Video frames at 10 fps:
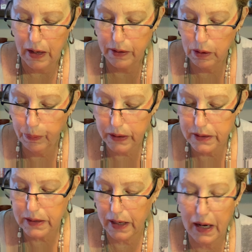And then we
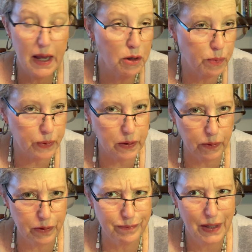can say an animal
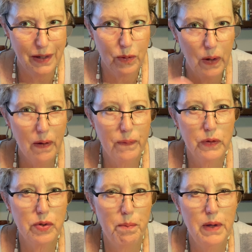killed him. Well,
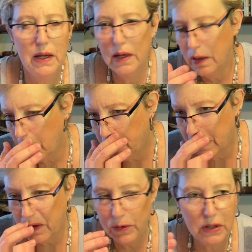to me, I
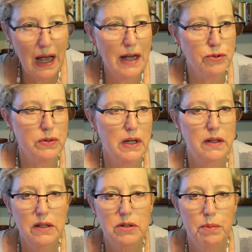mean, those guys were
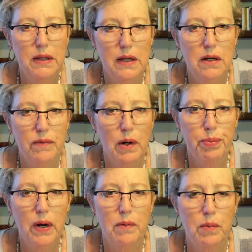saying this would be the end of our
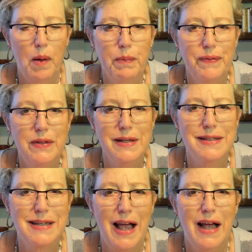problem. I mean,
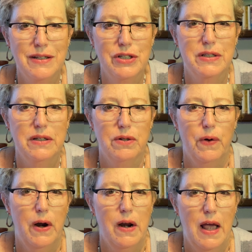this guy just gets
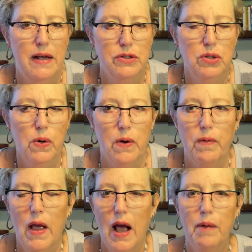on our last
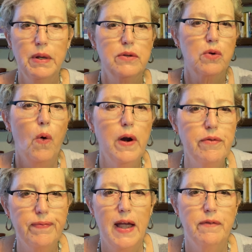nerve. I mean, he's
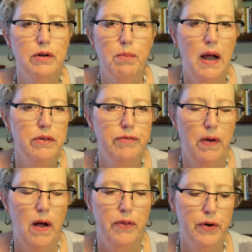already favored by the
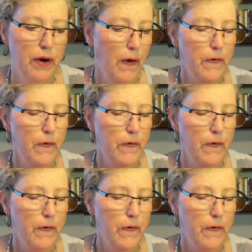father.